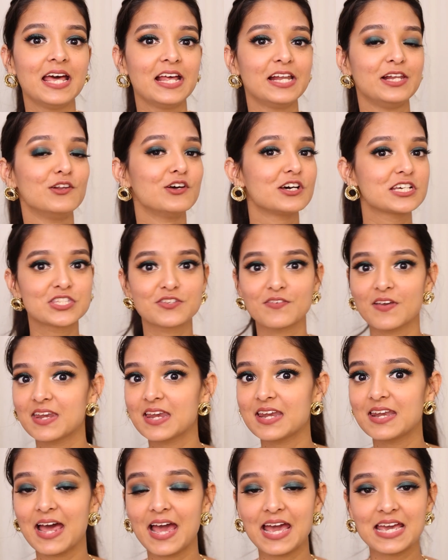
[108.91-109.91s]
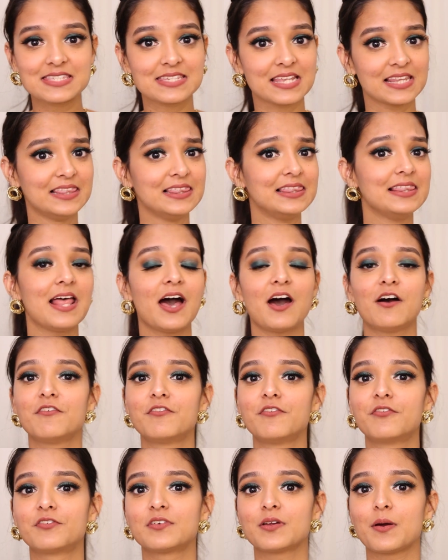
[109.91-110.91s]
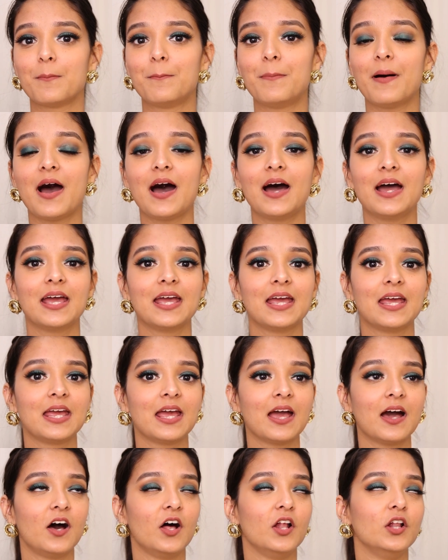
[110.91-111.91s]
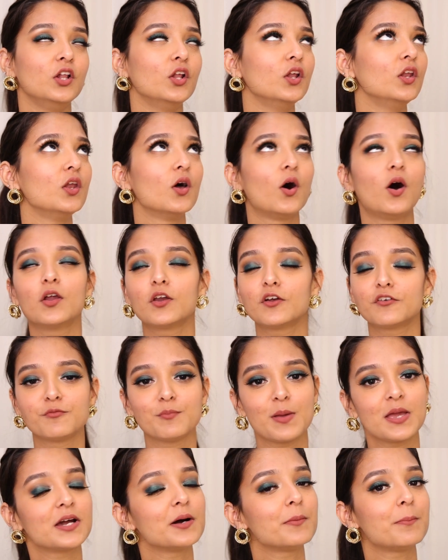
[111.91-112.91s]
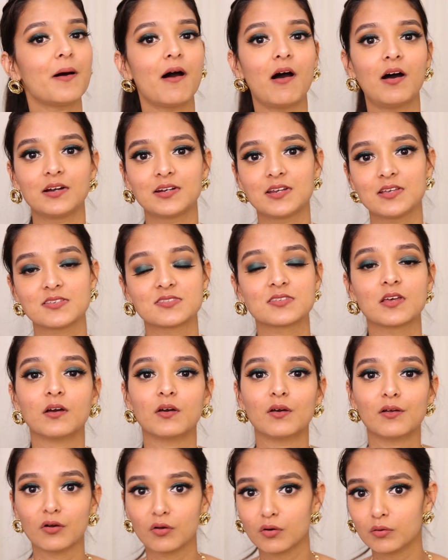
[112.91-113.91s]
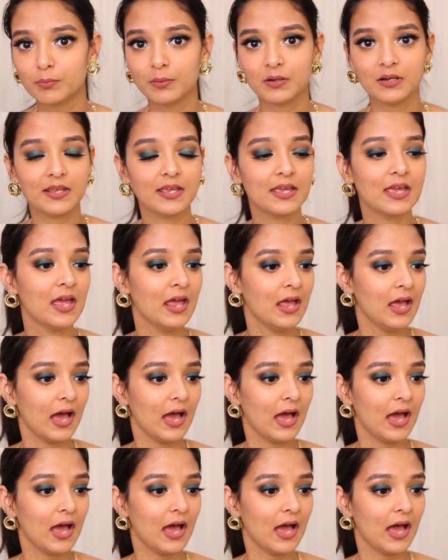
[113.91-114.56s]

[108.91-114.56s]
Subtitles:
looks very nice, loved by a lot of makeup artists globally,